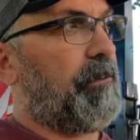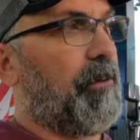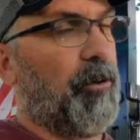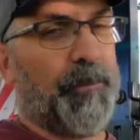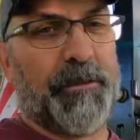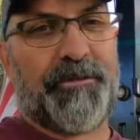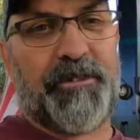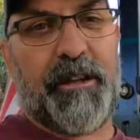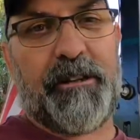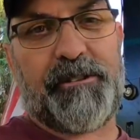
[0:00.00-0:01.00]
open
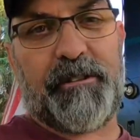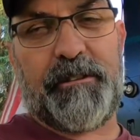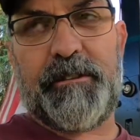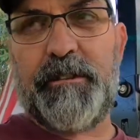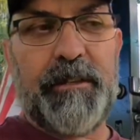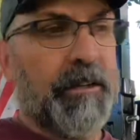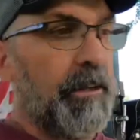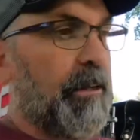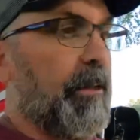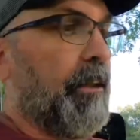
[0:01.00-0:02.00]
station,
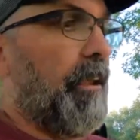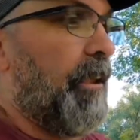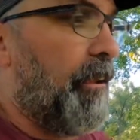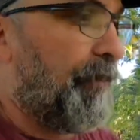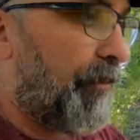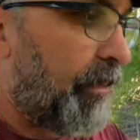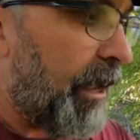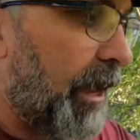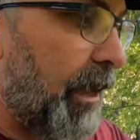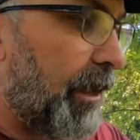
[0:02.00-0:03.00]
if
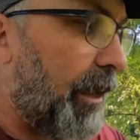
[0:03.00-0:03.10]
they